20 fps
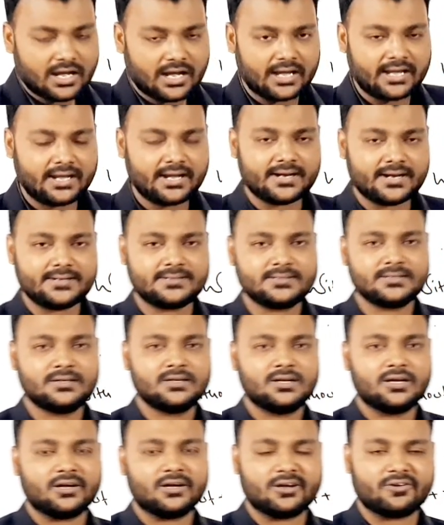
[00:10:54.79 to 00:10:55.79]
I
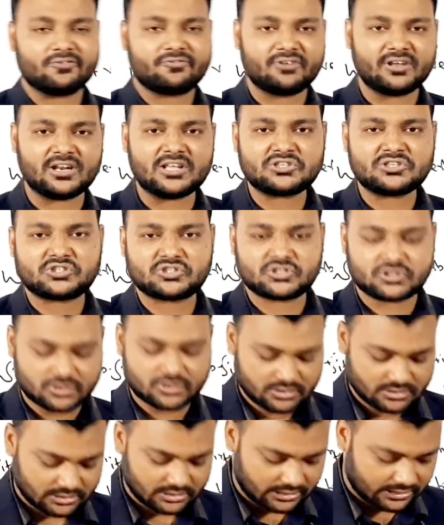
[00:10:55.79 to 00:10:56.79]
had finished
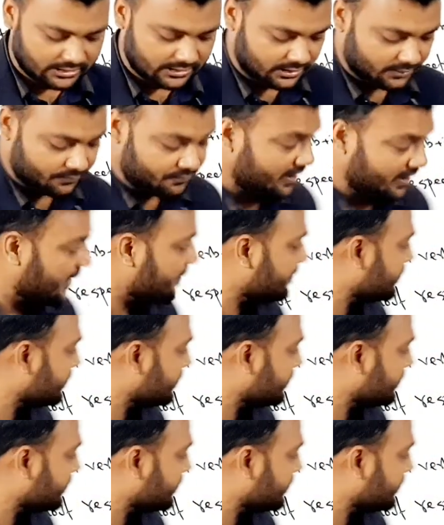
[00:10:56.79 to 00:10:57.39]
5